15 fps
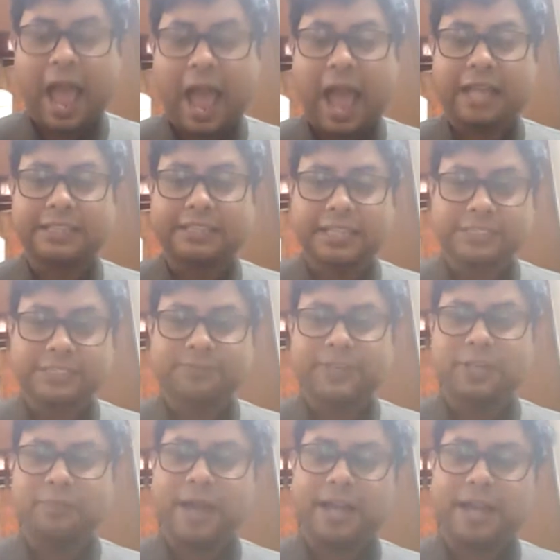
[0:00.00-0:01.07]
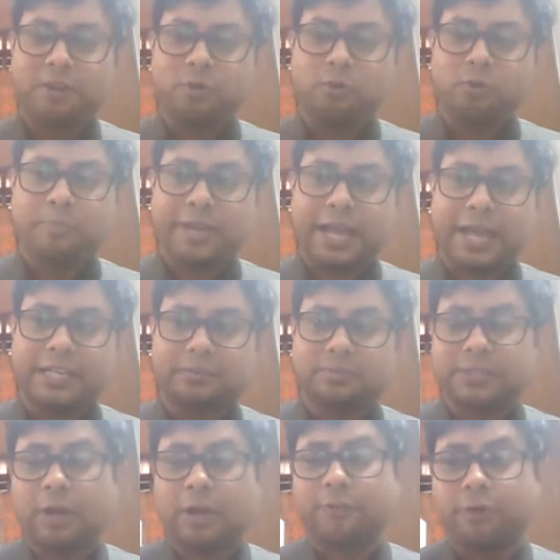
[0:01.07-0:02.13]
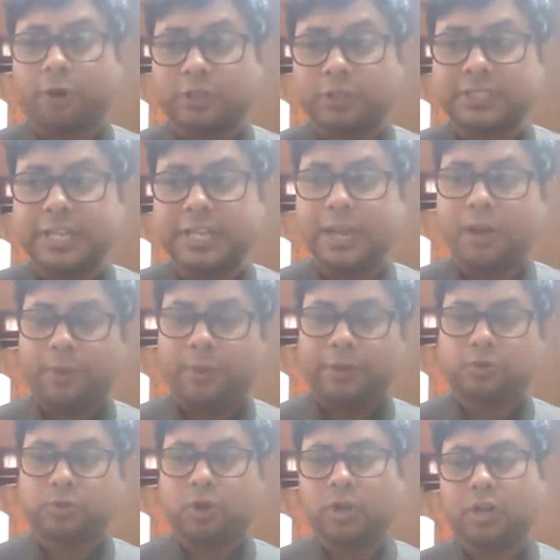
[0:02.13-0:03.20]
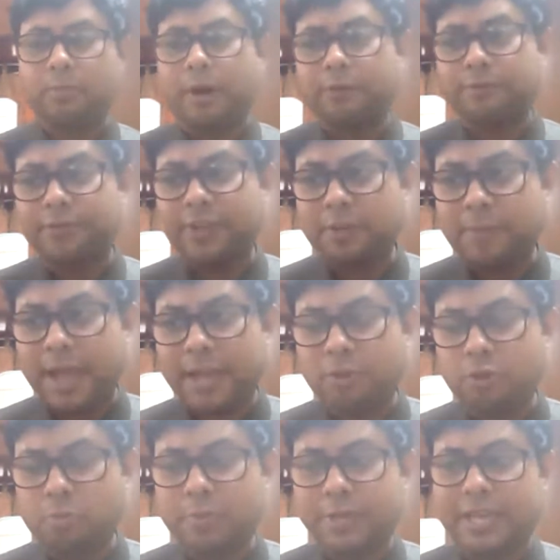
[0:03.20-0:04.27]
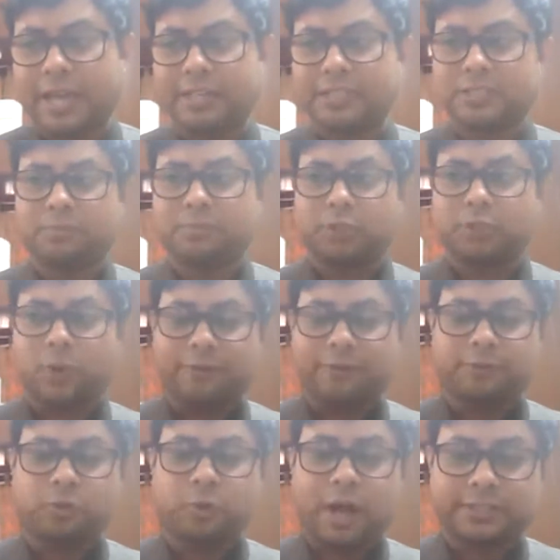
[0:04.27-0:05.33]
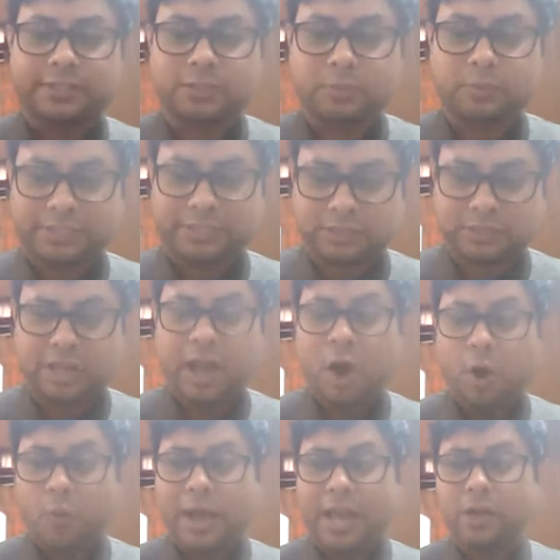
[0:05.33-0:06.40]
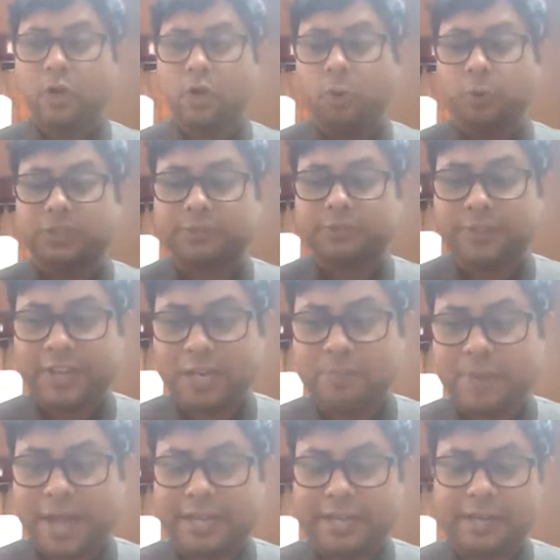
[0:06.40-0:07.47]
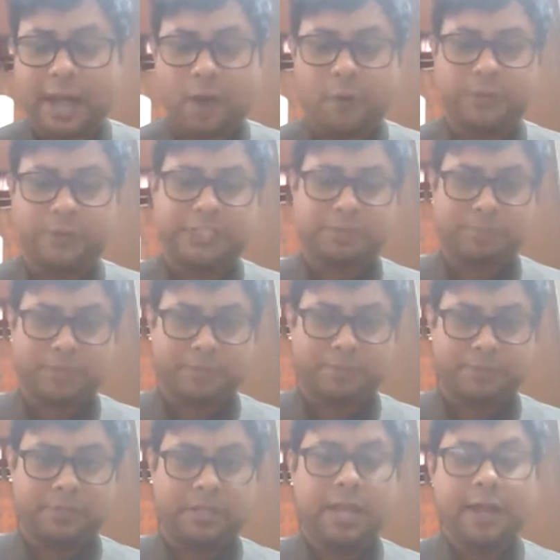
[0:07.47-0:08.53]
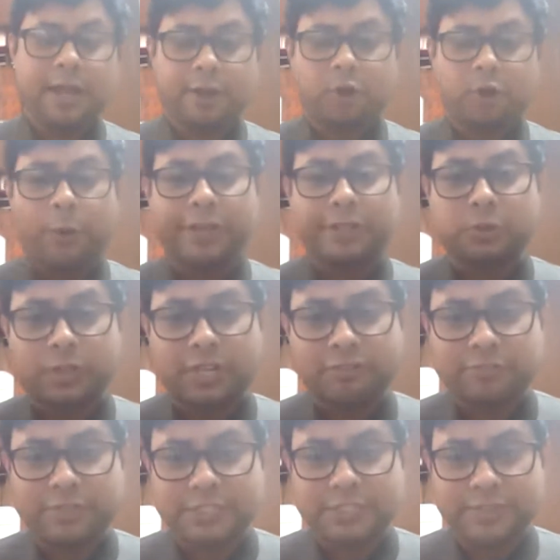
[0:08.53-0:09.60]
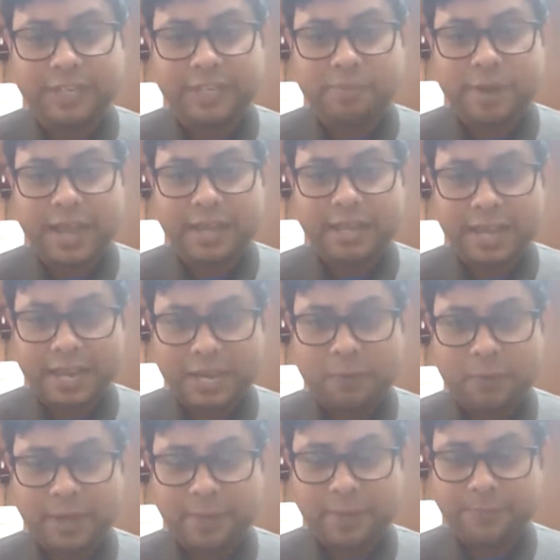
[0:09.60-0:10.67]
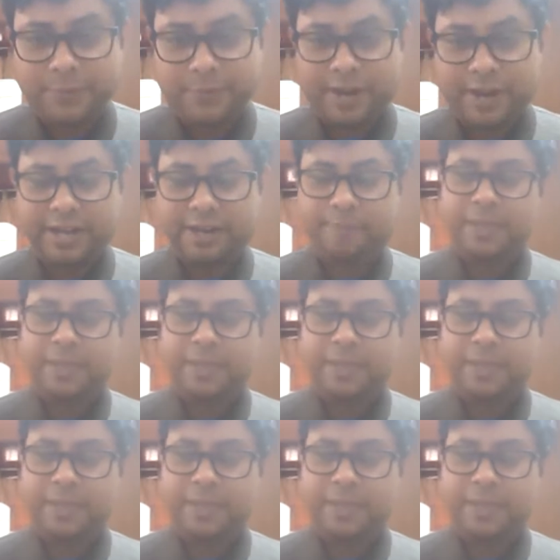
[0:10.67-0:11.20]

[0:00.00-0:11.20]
And this feedback loop mechanism, now, of course, when you talk about feedback loop mechanisms, you have to ask the question, well, whose feedback and how are these people going to give this feedback anyway, right?